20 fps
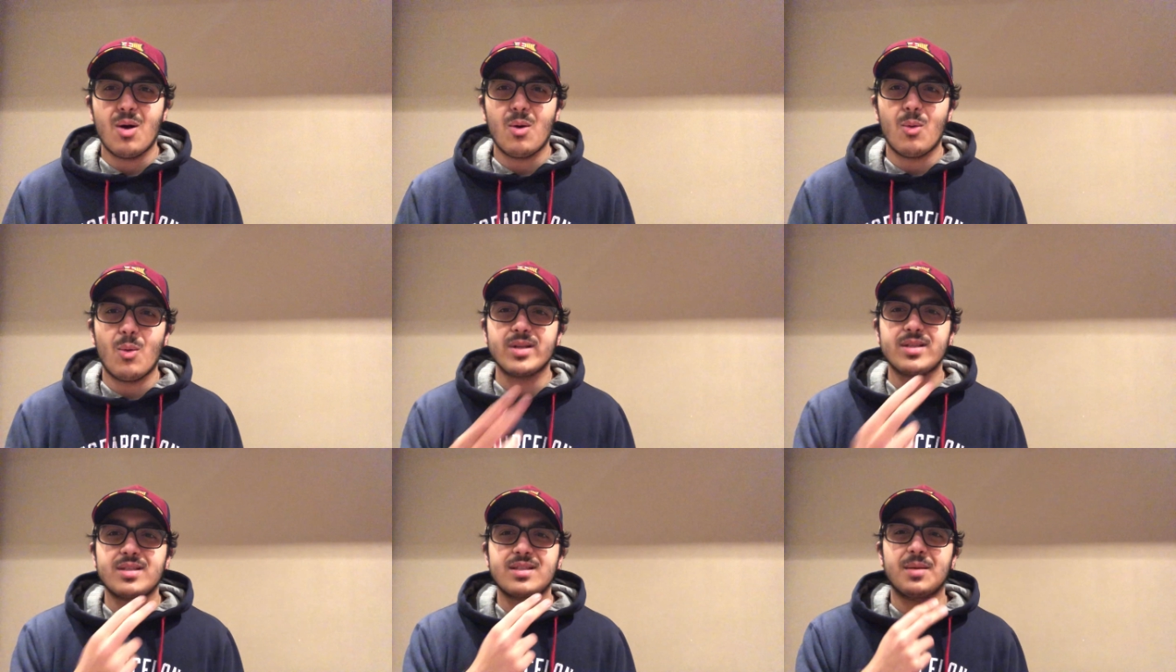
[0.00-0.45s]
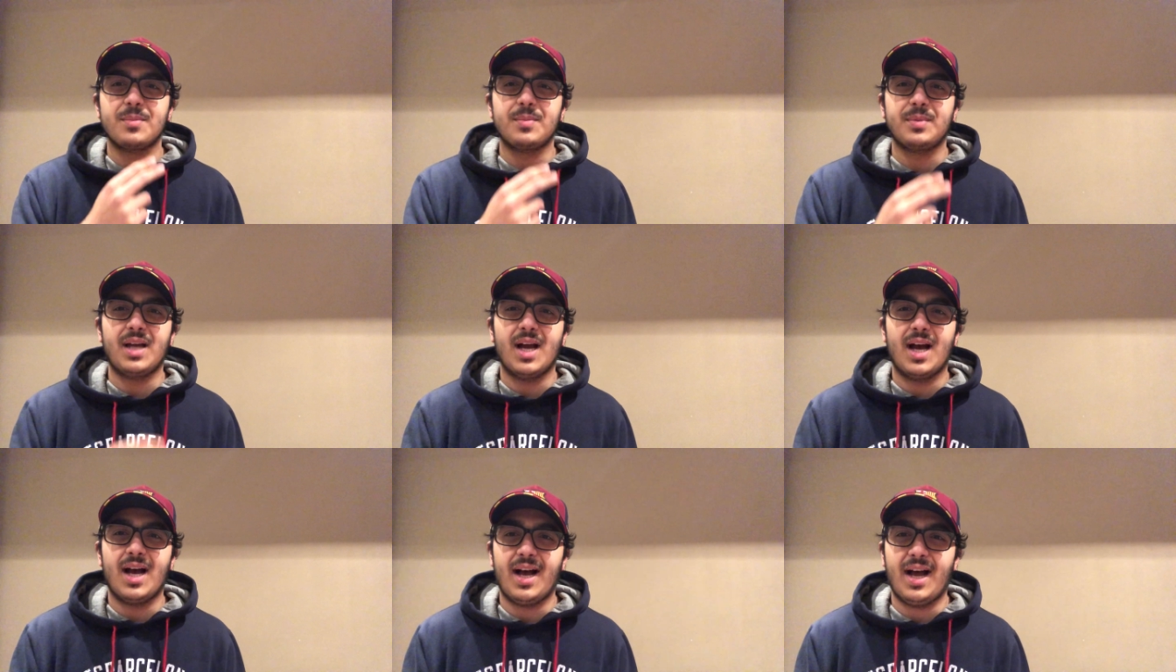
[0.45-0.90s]
What's up,
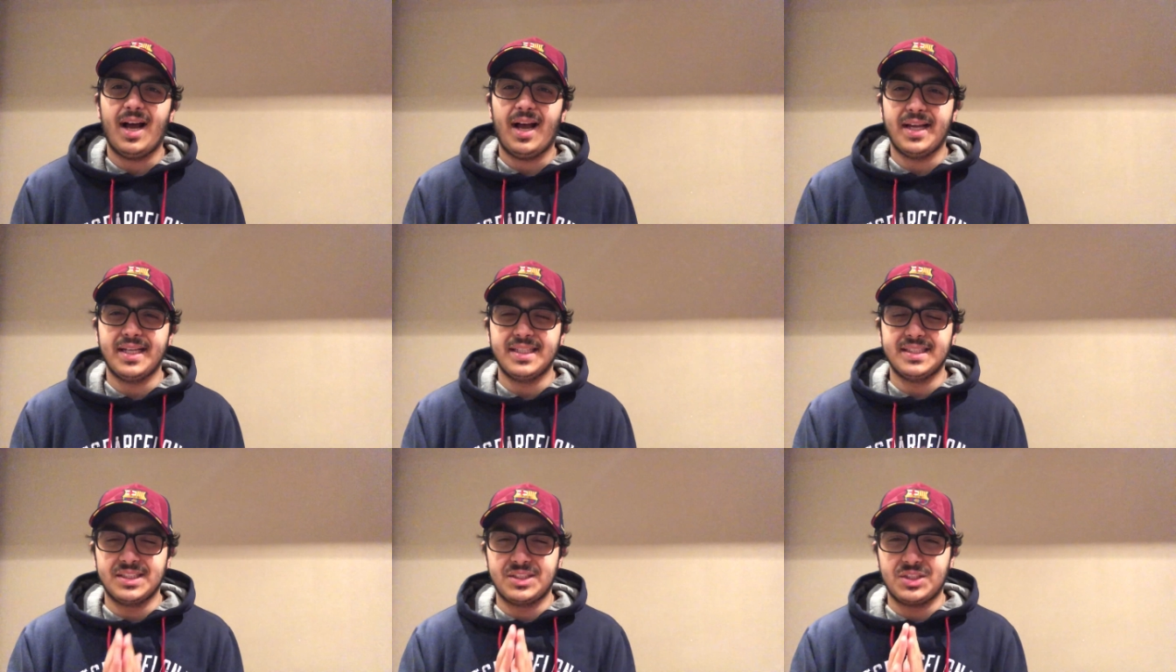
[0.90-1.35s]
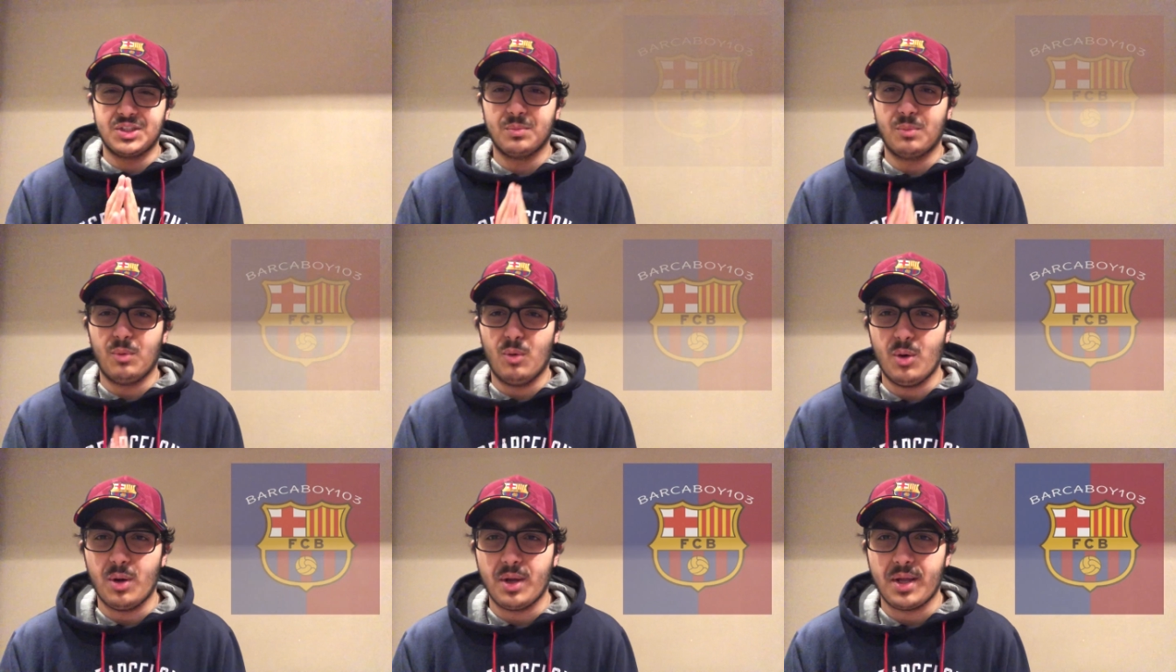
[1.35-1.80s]
guys? It's your
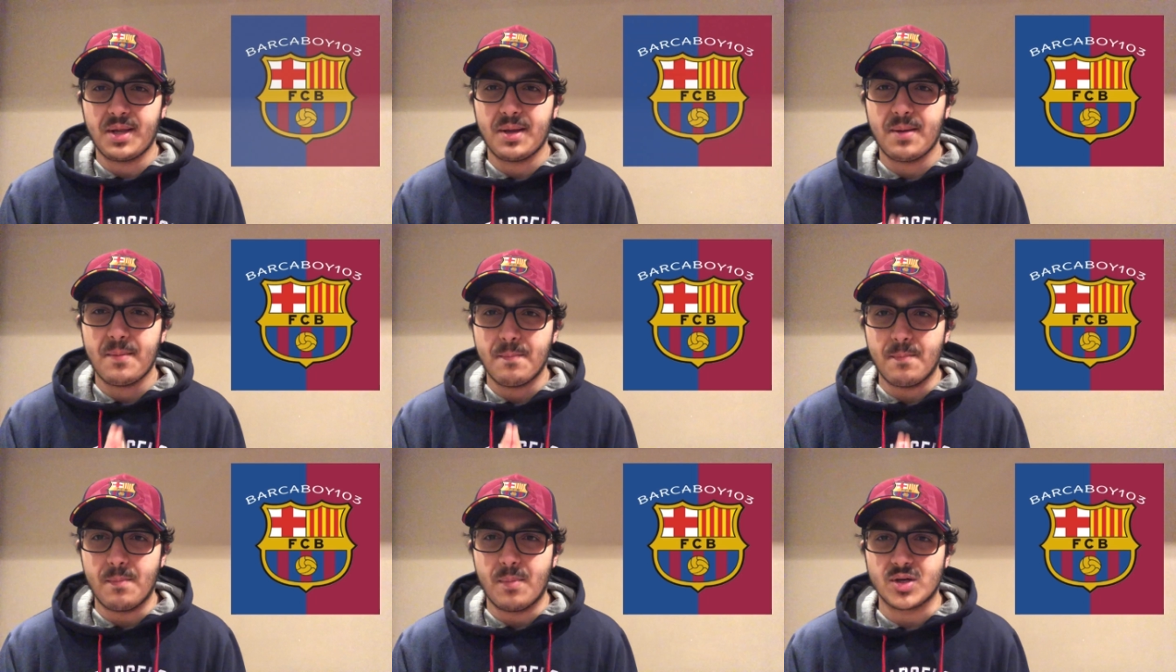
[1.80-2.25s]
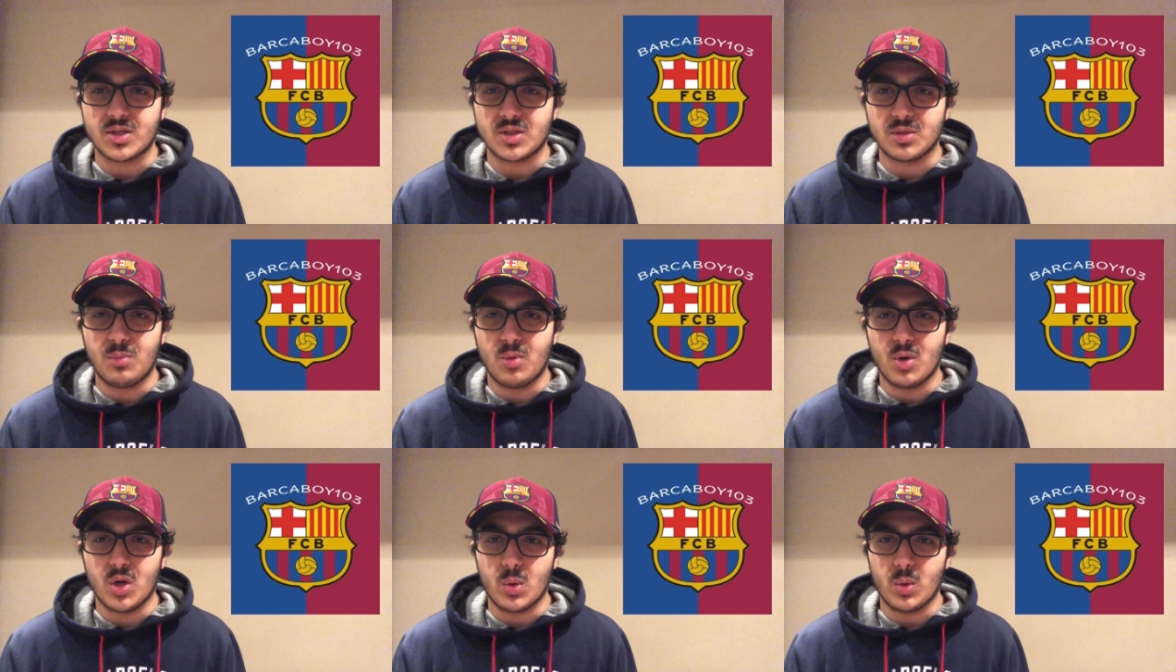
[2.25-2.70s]
boy, Barca
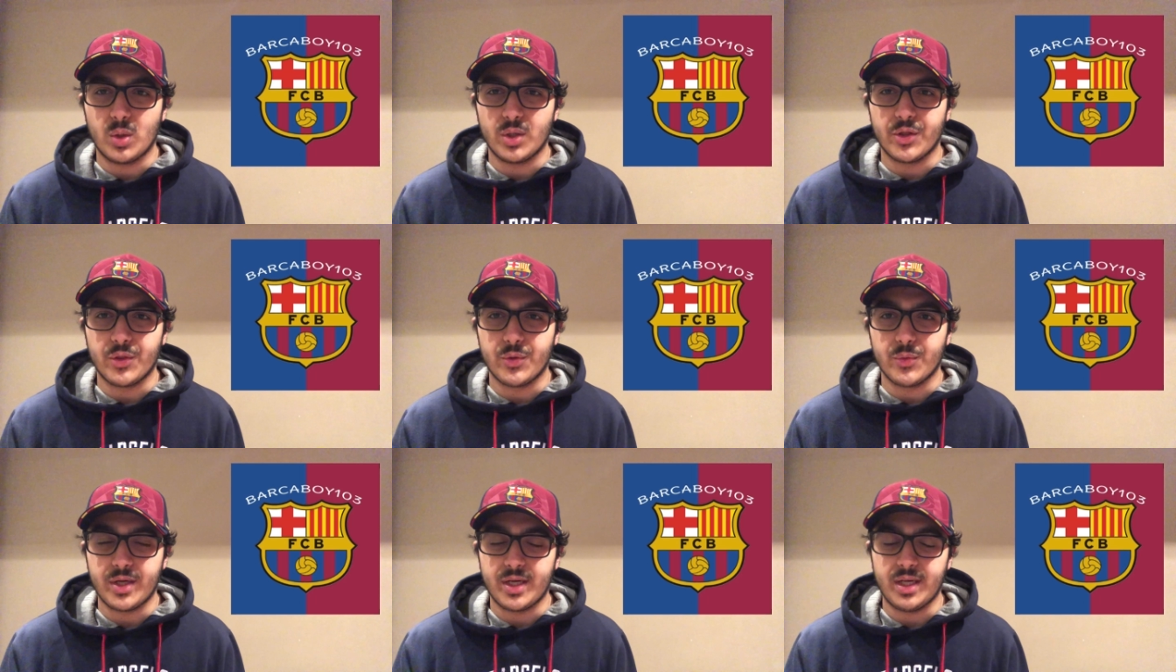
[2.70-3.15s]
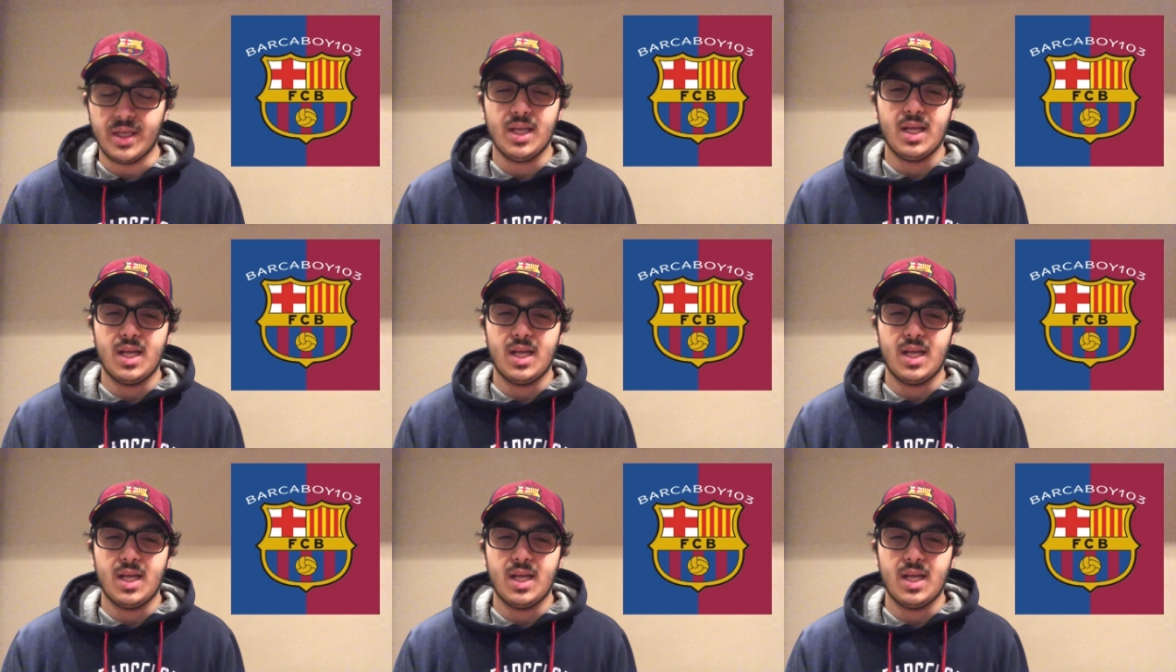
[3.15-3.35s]
Boy 103.